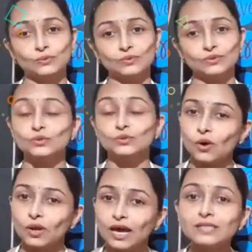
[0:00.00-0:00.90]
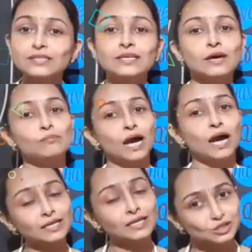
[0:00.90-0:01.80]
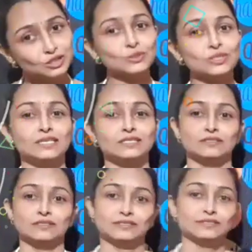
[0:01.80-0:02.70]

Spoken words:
You all are my students.